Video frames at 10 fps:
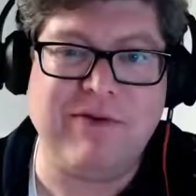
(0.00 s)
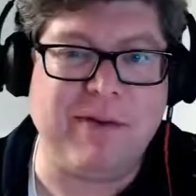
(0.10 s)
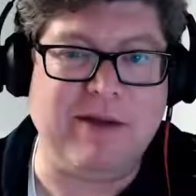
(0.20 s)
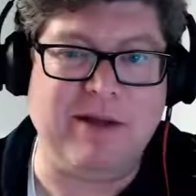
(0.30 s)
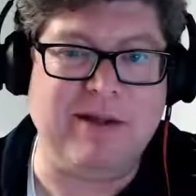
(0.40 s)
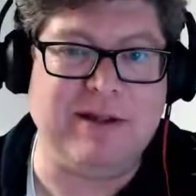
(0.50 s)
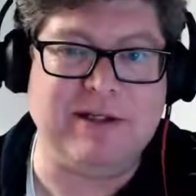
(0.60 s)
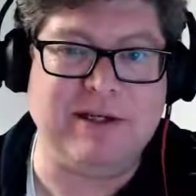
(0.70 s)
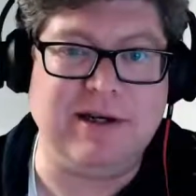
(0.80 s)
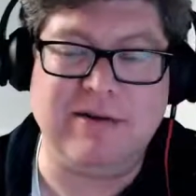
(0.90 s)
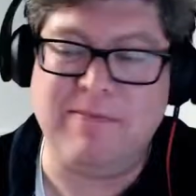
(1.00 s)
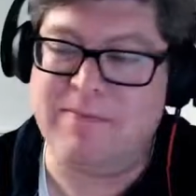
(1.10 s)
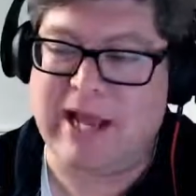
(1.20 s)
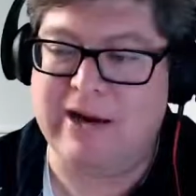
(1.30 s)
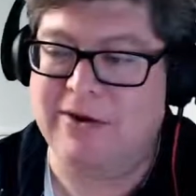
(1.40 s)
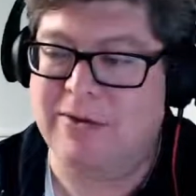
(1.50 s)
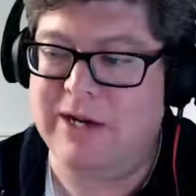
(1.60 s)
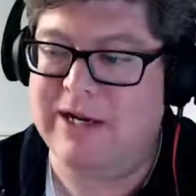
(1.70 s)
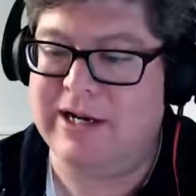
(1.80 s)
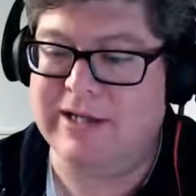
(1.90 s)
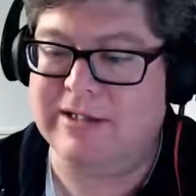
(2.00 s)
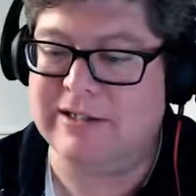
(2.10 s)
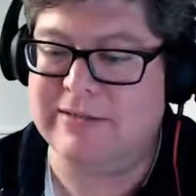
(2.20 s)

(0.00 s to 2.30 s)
me right this year. I don't know what it is. Let